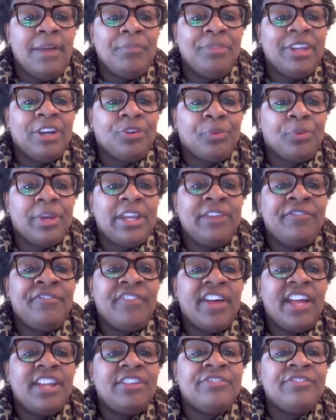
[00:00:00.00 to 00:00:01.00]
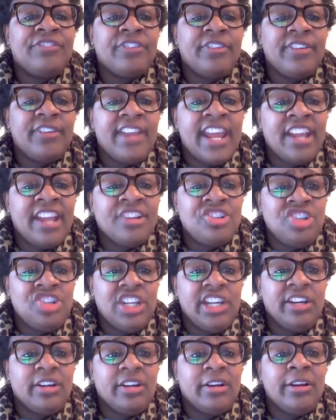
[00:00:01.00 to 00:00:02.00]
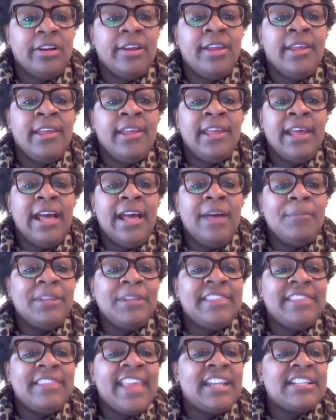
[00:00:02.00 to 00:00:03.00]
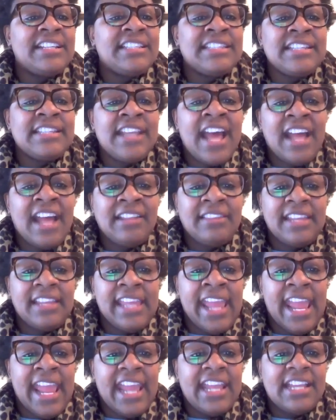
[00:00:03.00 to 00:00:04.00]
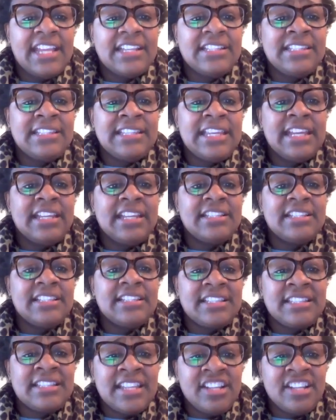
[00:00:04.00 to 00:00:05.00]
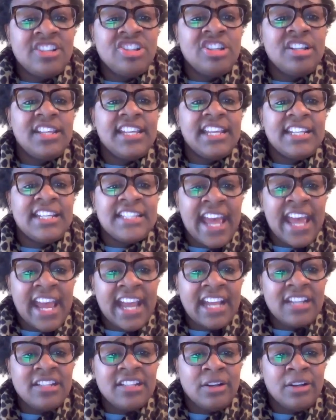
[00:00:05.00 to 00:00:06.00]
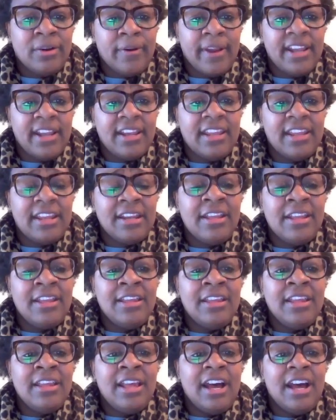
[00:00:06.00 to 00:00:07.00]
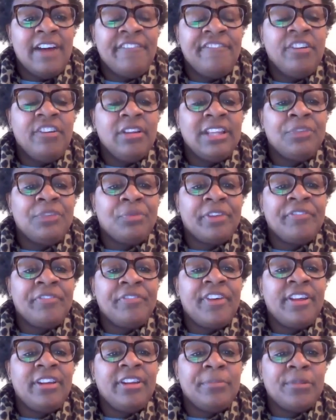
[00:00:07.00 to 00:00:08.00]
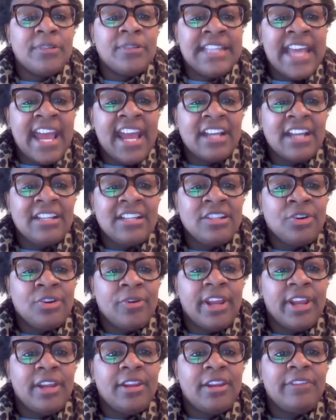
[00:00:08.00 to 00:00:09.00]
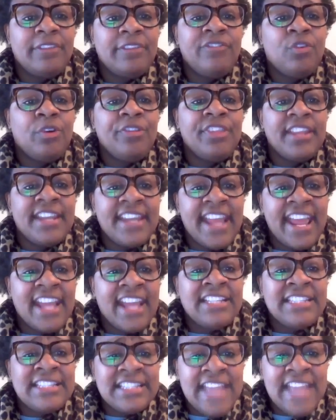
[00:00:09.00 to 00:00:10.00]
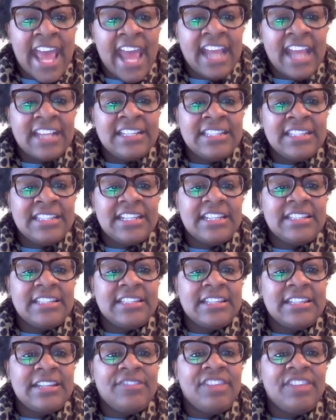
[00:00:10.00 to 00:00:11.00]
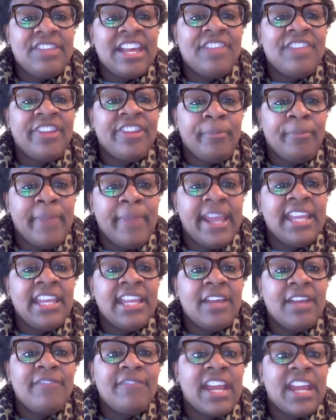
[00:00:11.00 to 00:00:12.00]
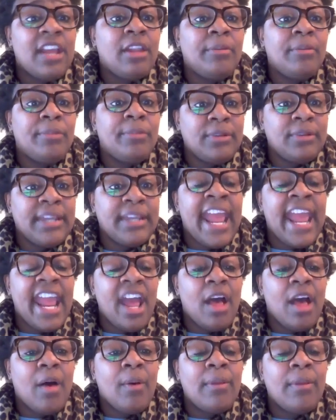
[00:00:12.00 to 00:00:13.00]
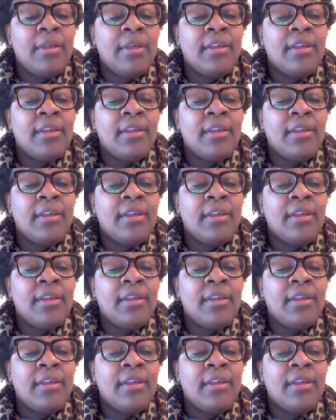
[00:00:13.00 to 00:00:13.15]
their refund for next year. But that is not the case. It is essentially a tax credit, a fully refundable tax credit for the next tax season that they're making available now.